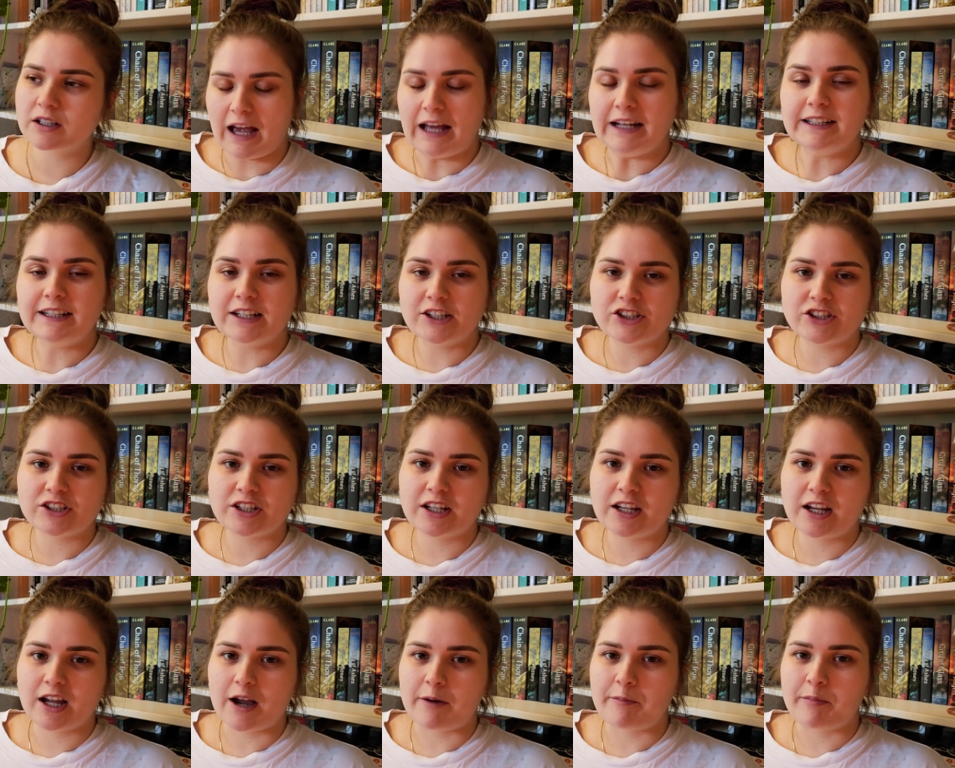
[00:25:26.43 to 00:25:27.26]

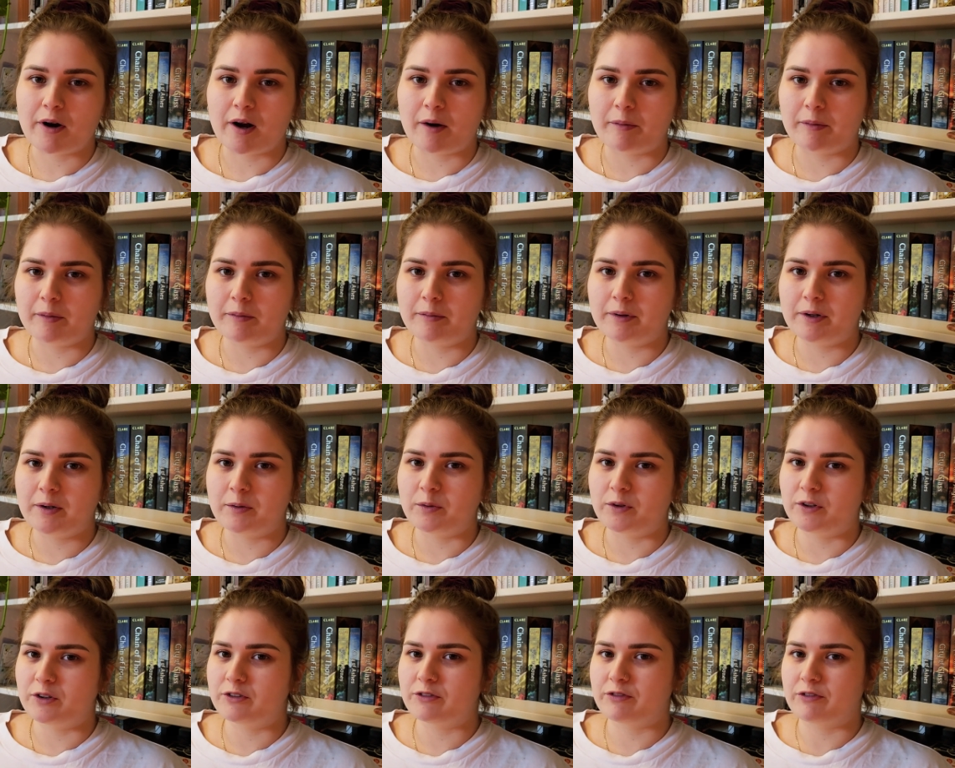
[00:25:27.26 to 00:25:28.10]
Initially I probably
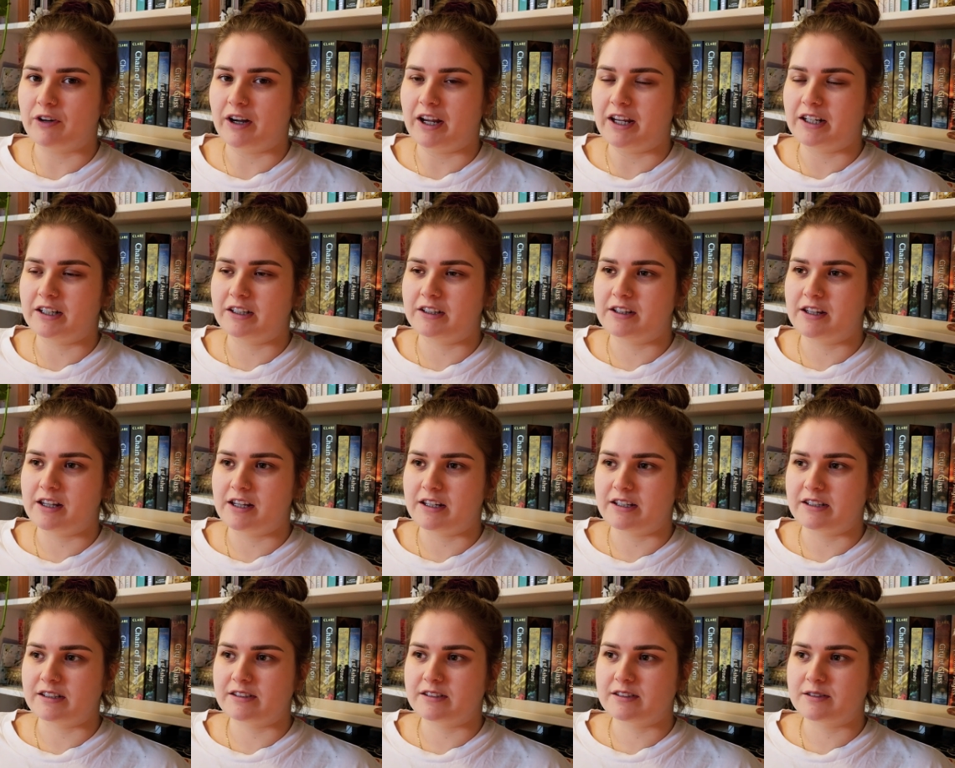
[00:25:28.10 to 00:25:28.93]
would have rated
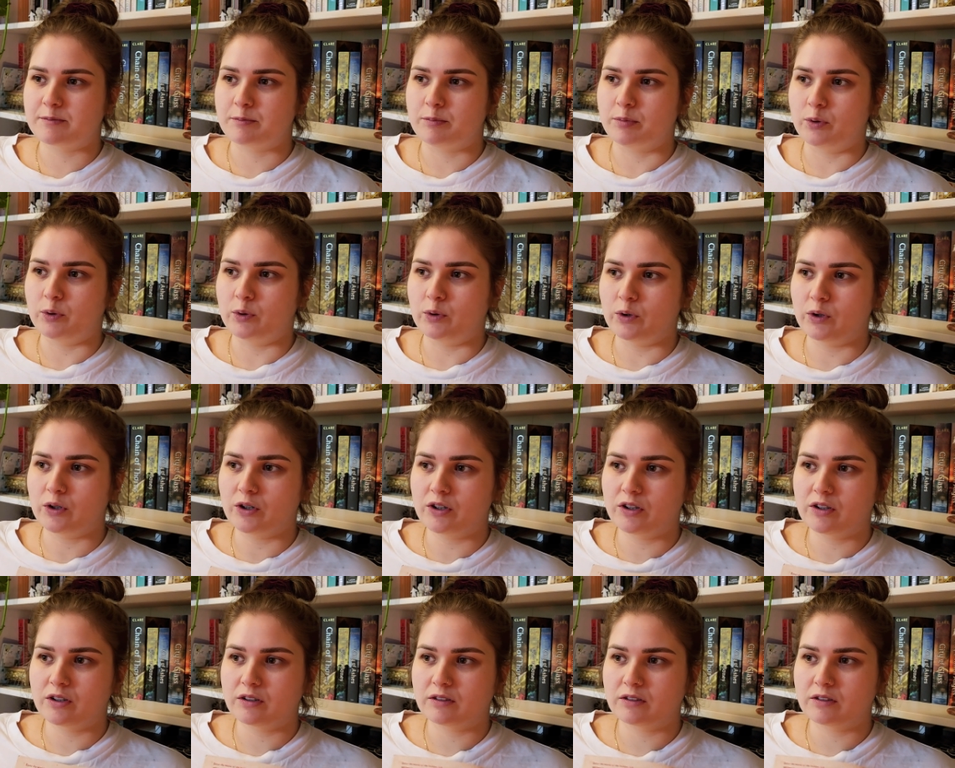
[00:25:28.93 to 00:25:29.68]
this book